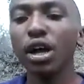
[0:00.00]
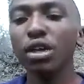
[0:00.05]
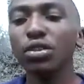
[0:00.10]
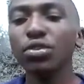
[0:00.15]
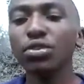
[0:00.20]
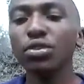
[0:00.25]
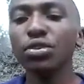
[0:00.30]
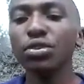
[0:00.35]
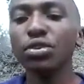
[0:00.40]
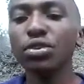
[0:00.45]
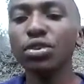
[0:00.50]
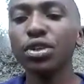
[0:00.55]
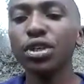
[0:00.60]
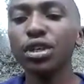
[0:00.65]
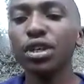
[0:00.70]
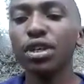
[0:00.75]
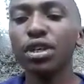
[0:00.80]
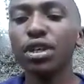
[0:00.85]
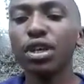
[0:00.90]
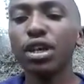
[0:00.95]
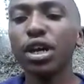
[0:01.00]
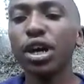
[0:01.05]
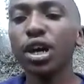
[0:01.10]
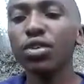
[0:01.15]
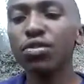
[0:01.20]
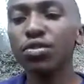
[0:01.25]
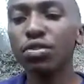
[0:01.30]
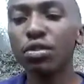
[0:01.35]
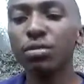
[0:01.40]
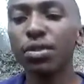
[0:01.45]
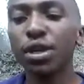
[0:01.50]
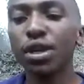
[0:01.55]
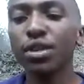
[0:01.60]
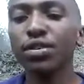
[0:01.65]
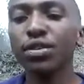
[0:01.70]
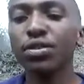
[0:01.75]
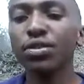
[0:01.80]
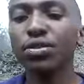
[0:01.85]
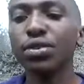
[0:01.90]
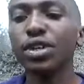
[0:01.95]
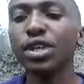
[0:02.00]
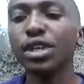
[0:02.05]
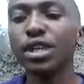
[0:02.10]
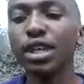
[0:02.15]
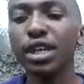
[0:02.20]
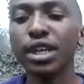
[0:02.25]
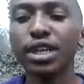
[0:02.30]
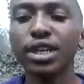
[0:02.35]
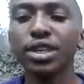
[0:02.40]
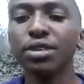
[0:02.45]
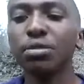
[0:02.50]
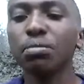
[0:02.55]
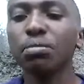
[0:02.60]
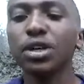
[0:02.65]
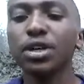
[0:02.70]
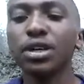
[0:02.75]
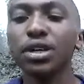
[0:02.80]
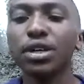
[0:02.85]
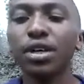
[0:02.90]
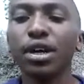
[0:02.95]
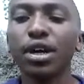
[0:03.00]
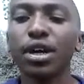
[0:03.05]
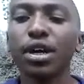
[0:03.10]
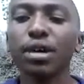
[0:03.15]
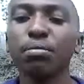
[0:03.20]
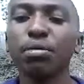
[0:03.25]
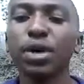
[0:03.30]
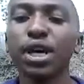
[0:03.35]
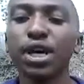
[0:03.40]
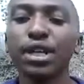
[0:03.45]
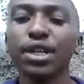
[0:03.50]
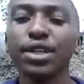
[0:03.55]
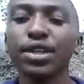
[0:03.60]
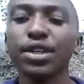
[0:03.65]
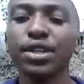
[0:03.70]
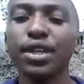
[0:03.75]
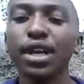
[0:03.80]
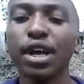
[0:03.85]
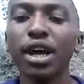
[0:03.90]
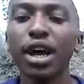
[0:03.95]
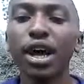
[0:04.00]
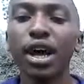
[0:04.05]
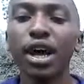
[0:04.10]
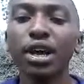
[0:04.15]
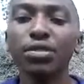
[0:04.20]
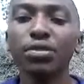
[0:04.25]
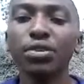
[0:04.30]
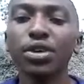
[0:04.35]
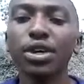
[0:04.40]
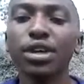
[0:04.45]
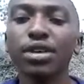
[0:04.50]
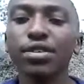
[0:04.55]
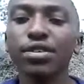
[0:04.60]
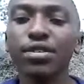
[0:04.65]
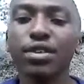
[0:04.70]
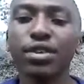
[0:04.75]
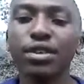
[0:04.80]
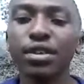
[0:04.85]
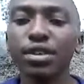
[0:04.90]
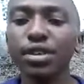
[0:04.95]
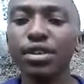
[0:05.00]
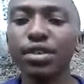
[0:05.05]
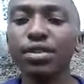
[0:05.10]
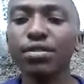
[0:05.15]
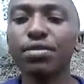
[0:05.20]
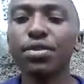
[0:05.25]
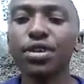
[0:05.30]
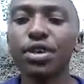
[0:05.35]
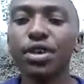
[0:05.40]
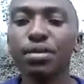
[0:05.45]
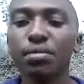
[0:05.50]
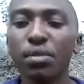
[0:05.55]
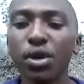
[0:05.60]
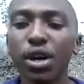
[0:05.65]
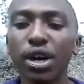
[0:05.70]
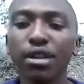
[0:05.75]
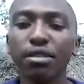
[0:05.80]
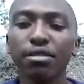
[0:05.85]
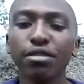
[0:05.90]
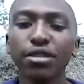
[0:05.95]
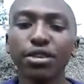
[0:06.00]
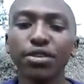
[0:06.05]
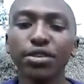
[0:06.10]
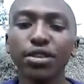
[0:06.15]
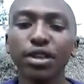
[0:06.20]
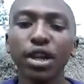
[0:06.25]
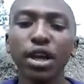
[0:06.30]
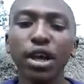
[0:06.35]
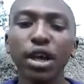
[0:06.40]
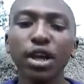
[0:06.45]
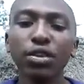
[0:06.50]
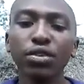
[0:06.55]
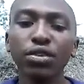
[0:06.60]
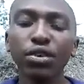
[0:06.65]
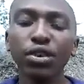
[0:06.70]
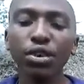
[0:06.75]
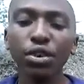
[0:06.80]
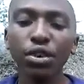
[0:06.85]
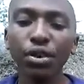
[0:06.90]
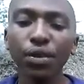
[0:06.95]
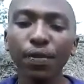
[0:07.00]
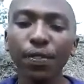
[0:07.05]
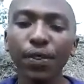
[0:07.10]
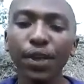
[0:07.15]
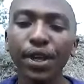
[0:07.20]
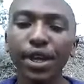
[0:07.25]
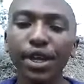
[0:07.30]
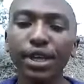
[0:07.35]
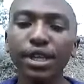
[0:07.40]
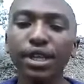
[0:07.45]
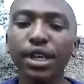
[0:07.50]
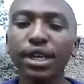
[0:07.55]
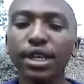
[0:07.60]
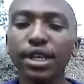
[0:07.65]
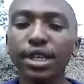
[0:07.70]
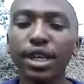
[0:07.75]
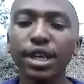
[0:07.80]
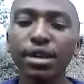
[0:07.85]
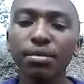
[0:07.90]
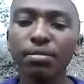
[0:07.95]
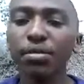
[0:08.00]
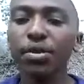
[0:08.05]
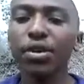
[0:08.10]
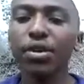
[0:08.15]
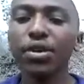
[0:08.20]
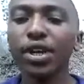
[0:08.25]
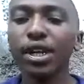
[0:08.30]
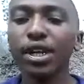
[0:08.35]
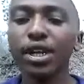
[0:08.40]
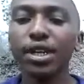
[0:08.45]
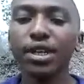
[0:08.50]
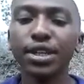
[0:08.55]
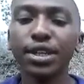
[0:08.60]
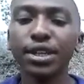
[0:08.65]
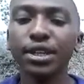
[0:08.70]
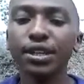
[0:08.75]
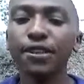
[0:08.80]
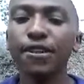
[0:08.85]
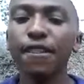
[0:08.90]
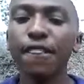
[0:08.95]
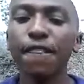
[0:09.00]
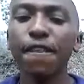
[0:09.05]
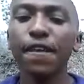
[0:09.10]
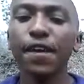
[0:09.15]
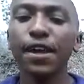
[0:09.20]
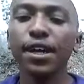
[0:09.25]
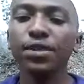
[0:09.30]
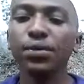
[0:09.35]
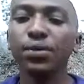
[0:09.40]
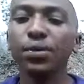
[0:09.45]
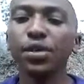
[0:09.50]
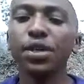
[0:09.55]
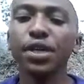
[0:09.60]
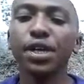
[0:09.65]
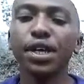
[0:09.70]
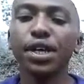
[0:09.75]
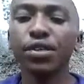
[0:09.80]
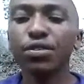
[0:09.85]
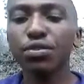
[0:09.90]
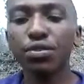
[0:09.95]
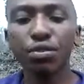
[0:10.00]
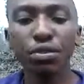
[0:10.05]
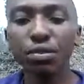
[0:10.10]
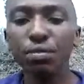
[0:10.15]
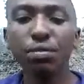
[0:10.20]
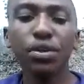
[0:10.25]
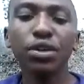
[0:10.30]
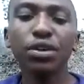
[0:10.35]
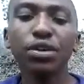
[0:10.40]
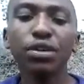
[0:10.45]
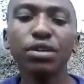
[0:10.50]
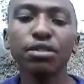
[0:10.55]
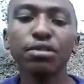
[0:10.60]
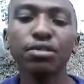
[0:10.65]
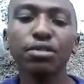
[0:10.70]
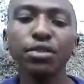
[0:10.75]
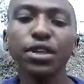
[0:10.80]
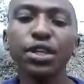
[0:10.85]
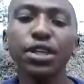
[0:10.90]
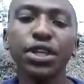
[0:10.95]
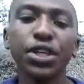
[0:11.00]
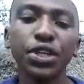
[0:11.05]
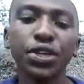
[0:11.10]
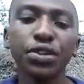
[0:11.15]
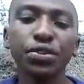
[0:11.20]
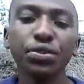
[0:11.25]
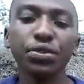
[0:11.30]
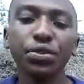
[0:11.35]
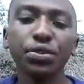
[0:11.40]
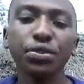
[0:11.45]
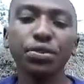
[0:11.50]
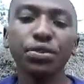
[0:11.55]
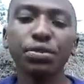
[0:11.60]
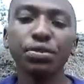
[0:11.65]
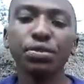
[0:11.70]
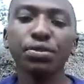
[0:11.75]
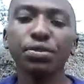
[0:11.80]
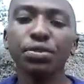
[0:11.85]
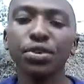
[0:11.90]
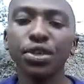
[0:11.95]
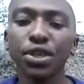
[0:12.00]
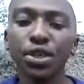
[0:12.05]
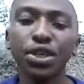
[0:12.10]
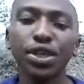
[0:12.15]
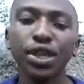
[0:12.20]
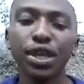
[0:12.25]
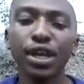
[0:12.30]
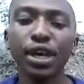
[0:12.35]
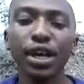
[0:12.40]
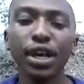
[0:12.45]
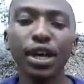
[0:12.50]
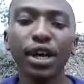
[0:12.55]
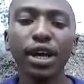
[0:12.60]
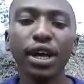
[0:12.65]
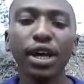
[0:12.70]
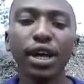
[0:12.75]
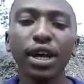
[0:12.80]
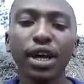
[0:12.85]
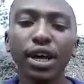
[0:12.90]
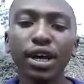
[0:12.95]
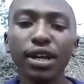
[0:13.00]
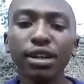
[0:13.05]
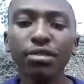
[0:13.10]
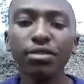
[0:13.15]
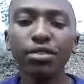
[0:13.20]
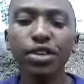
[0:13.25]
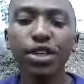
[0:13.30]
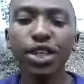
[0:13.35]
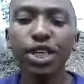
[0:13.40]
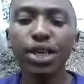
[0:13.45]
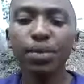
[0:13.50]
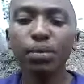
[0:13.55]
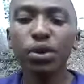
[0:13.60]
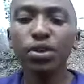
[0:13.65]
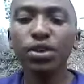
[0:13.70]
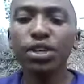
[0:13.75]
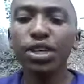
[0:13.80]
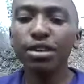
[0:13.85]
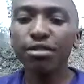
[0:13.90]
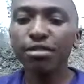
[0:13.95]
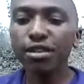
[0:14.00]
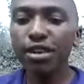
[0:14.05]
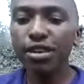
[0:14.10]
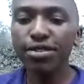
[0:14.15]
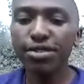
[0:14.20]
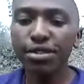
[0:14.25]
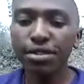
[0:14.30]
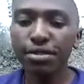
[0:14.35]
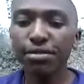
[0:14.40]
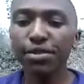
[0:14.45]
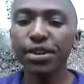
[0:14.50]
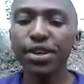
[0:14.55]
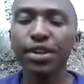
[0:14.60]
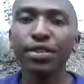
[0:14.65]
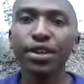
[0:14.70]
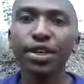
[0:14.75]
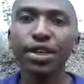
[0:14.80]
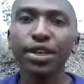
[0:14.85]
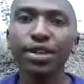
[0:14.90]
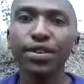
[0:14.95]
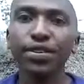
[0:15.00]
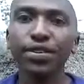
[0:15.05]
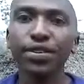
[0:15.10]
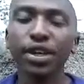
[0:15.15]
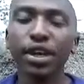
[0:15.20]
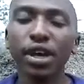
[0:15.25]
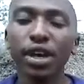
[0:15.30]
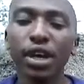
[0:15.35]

to the customer, to the target market, as well as the different demographics. So in that time, you understand it will consume a lot of energy to reach there. Another thing is about diversity of languages